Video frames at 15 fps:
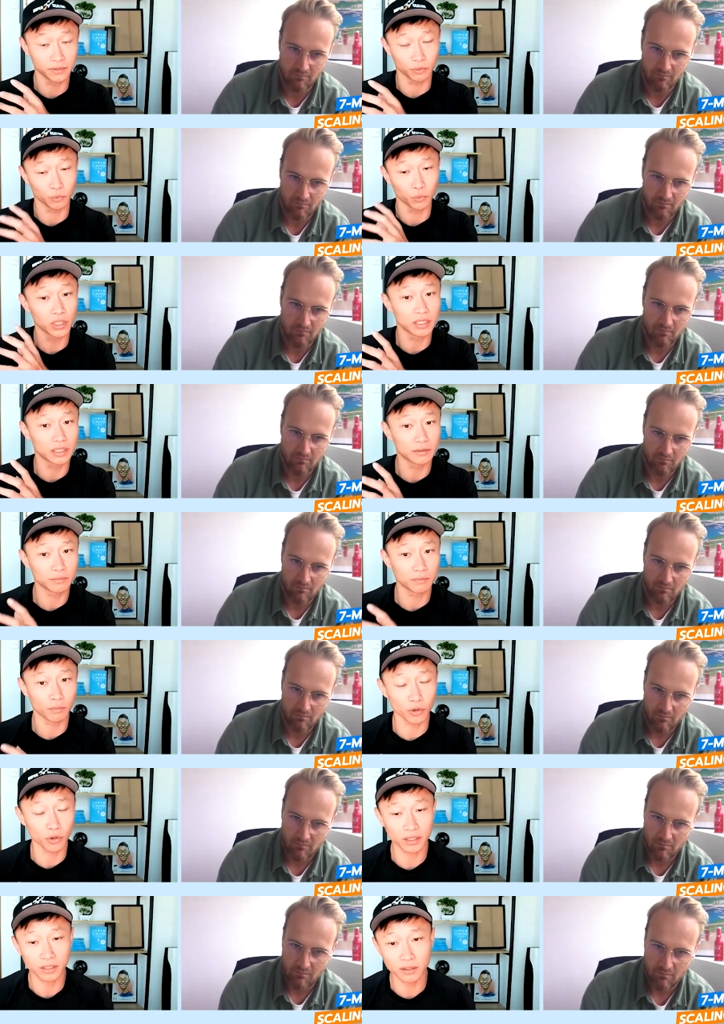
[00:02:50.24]
Speaker 1: the word
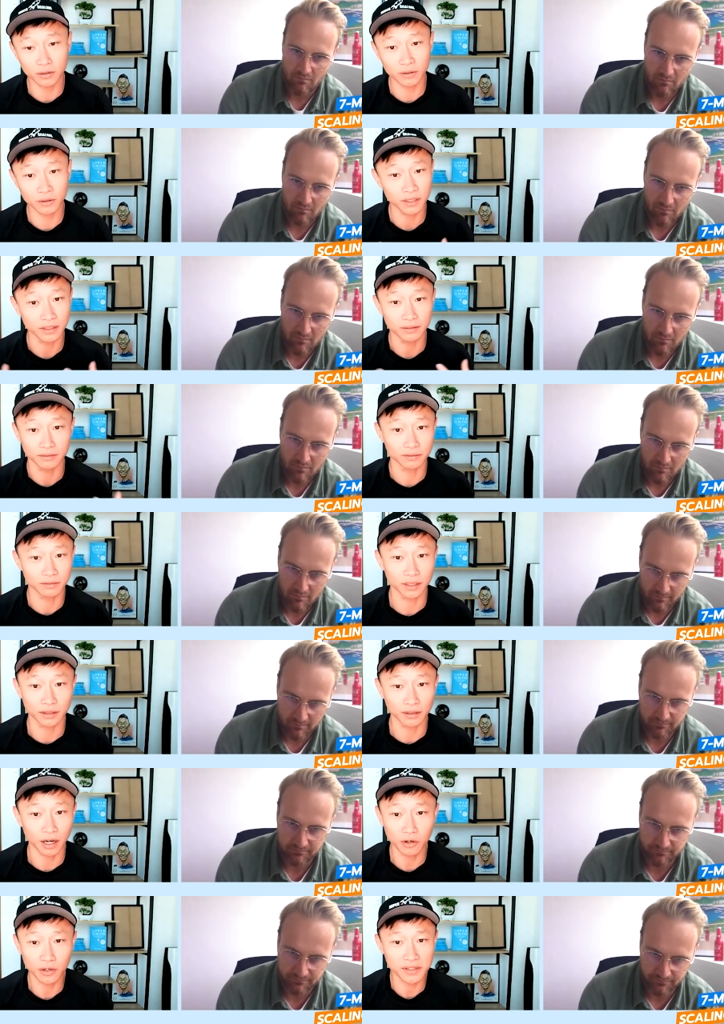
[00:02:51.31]
Monaco, and,
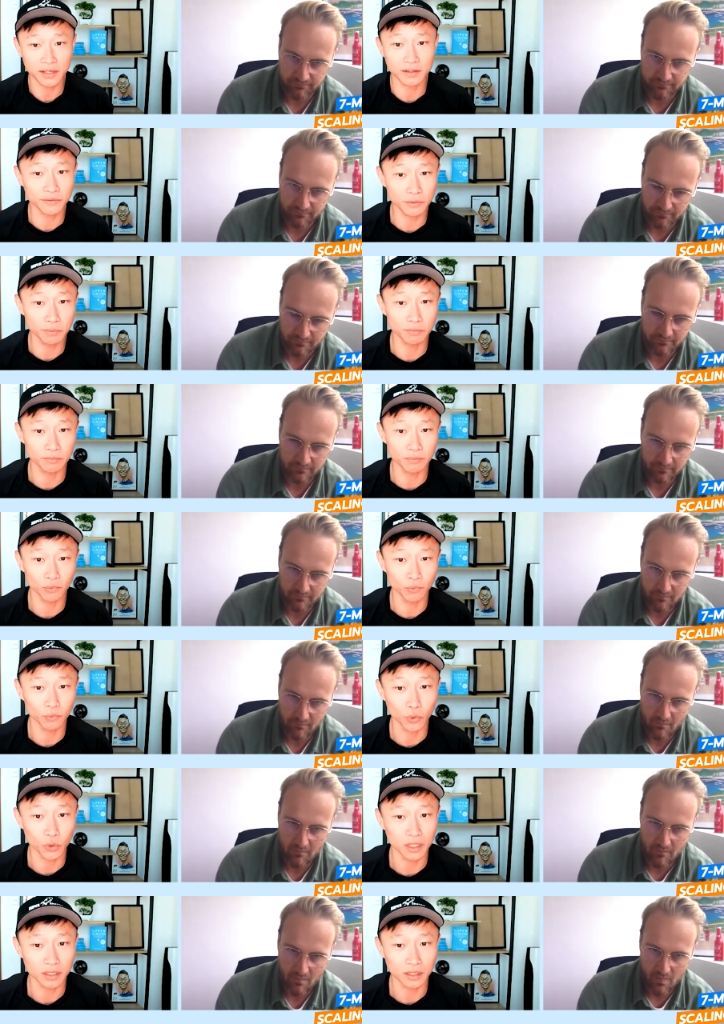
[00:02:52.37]
and how does that even
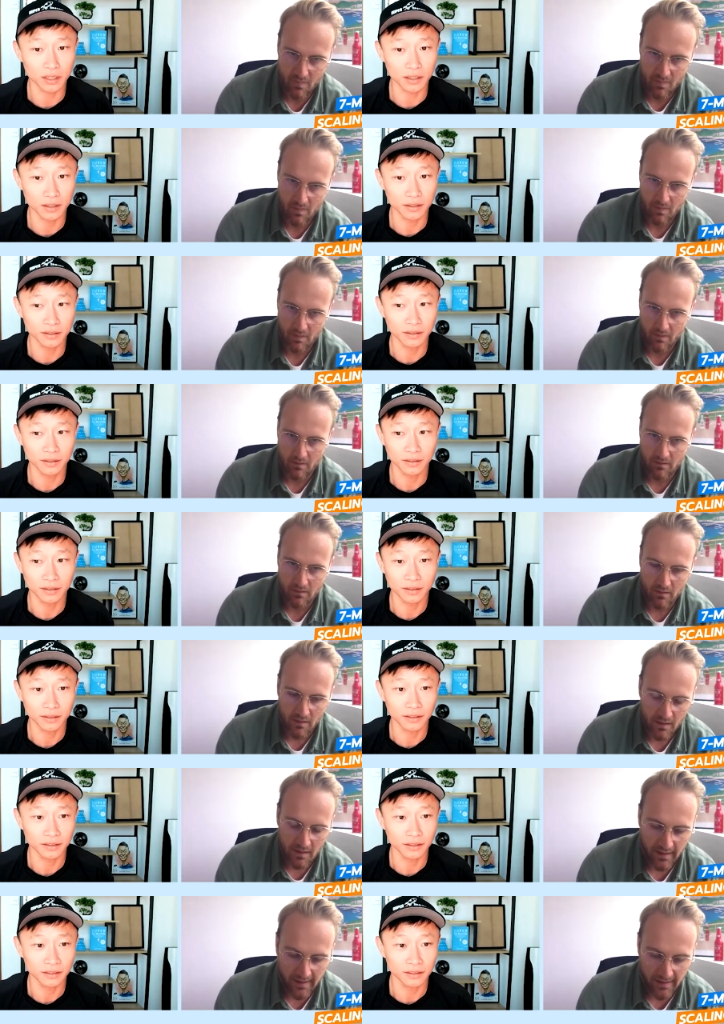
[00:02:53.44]
work?
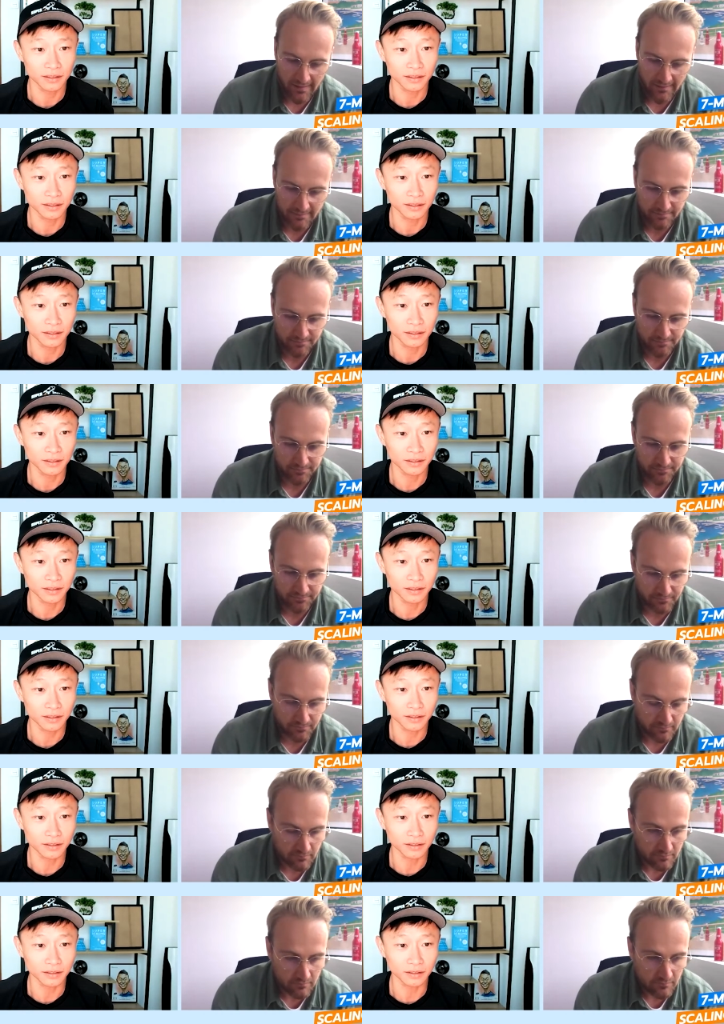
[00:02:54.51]
Um,
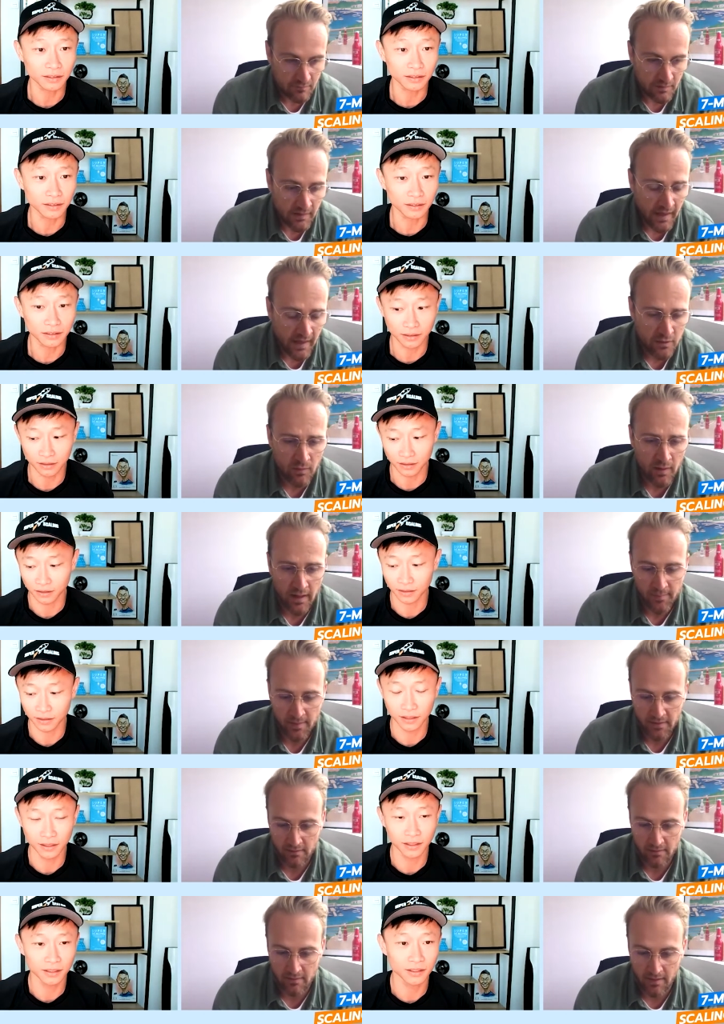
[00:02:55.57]
Speaker 2: yeah, you're right. I
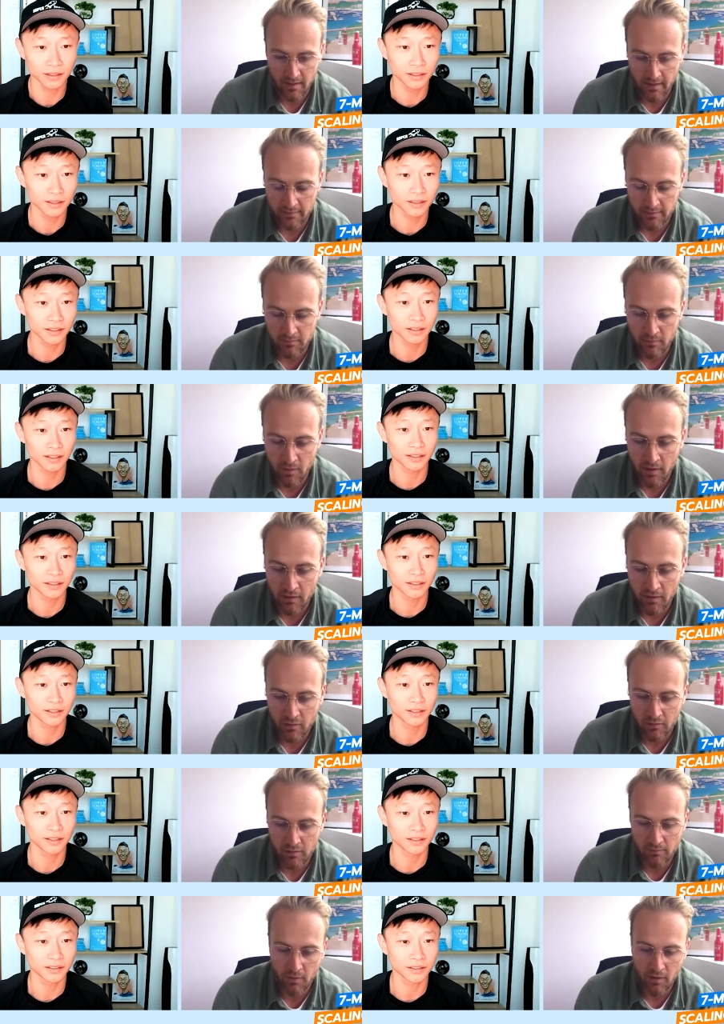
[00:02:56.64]
mean, the
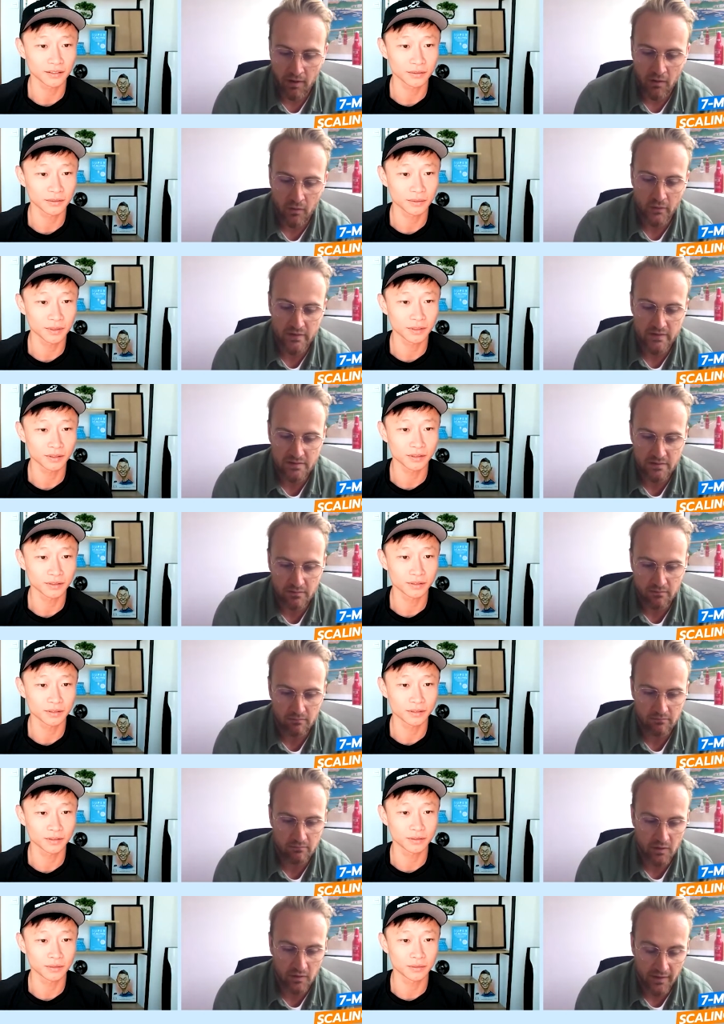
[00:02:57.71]
Monaco, the Monaco is
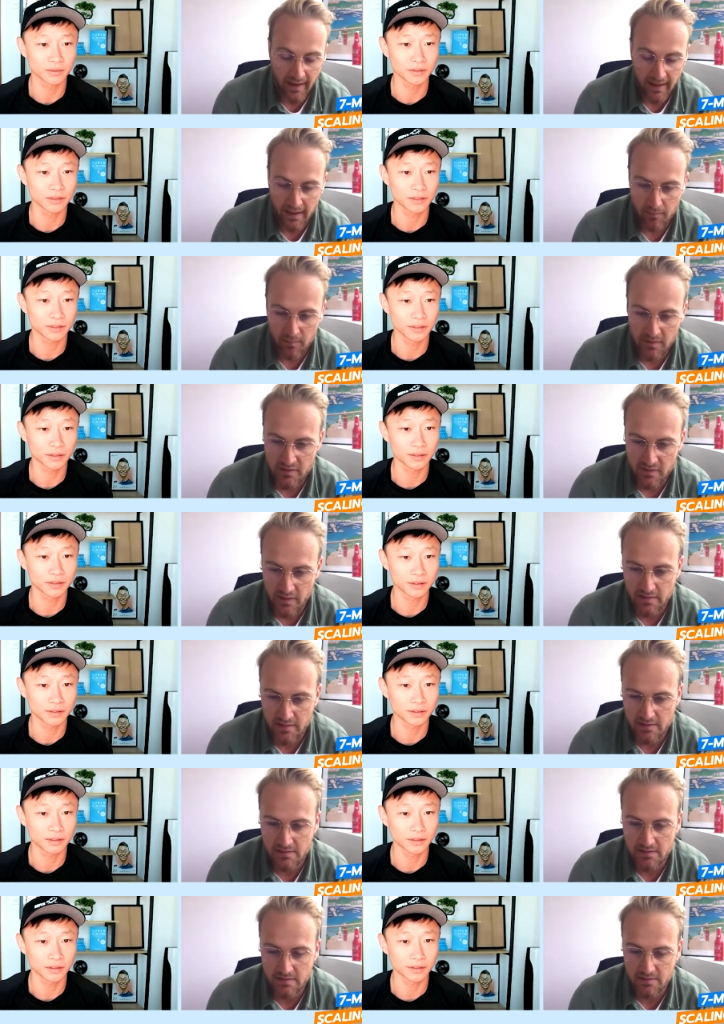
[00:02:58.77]
the name is
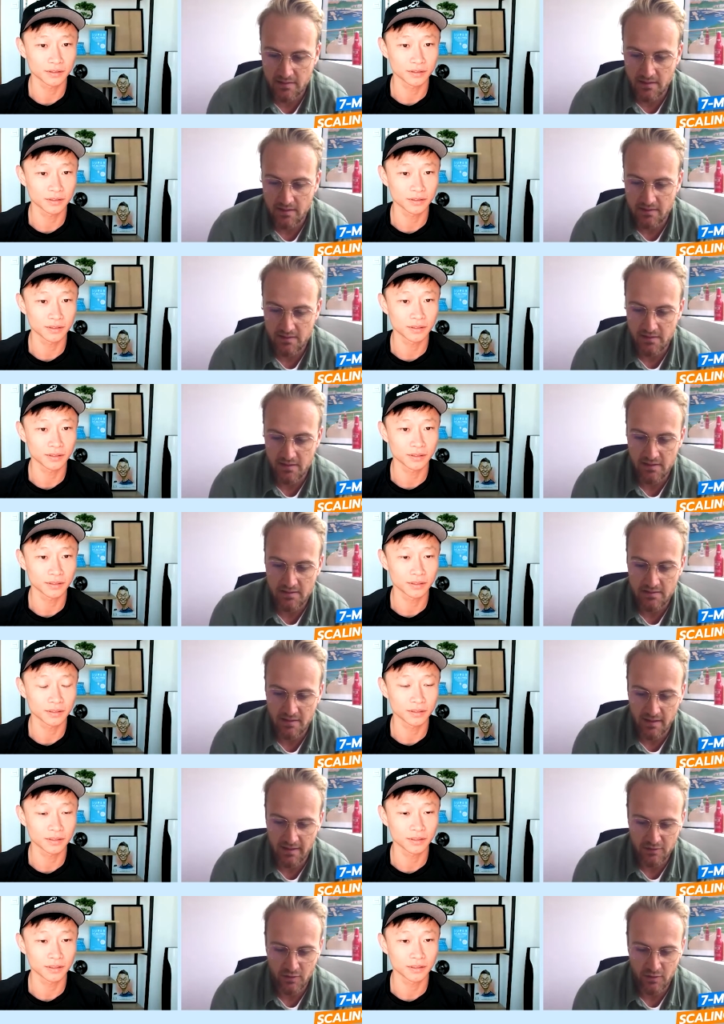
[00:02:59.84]
is is
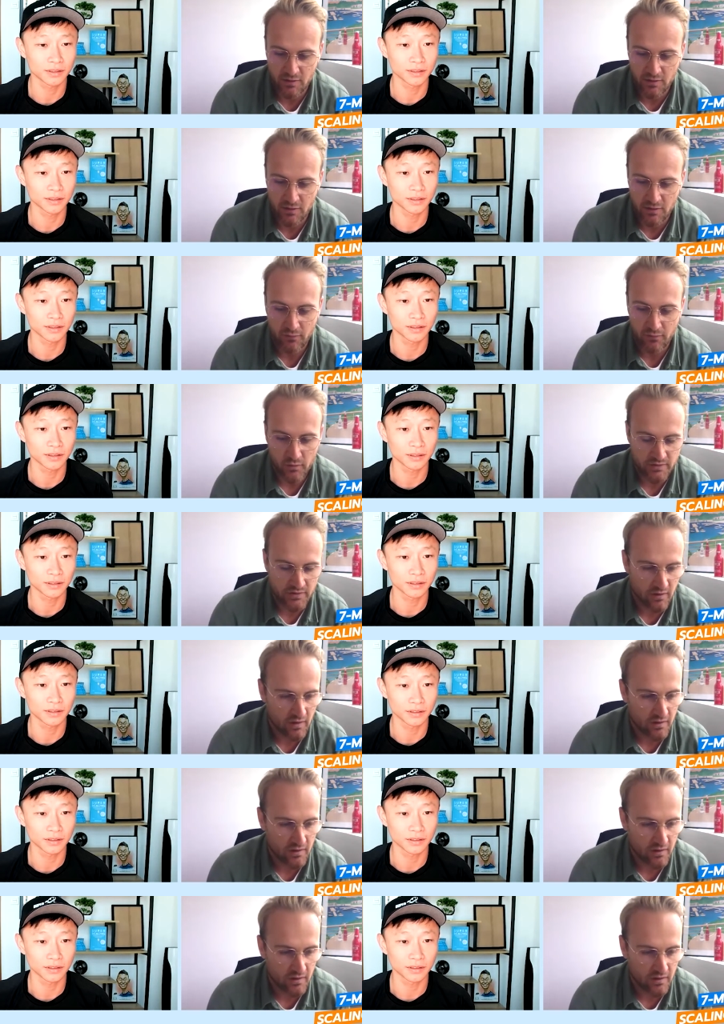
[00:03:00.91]
is, is of course a